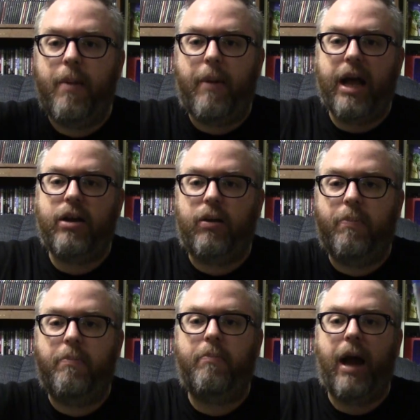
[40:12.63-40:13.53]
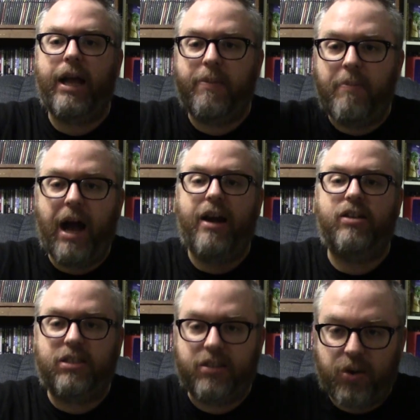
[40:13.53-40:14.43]
Michael Mike
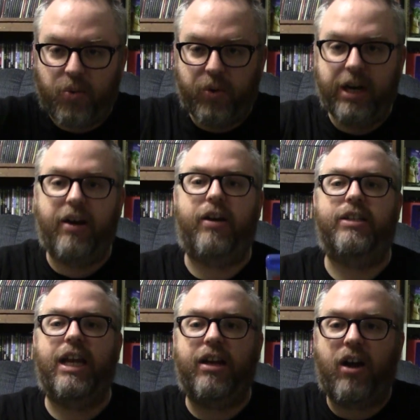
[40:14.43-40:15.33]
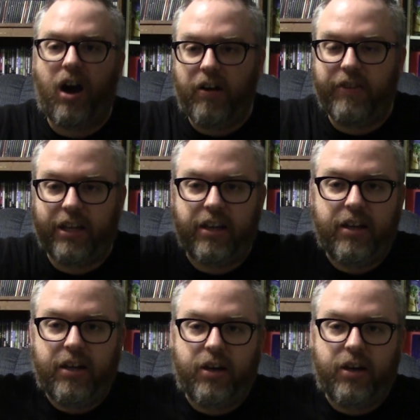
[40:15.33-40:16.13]
Myers' career, Dana Carvey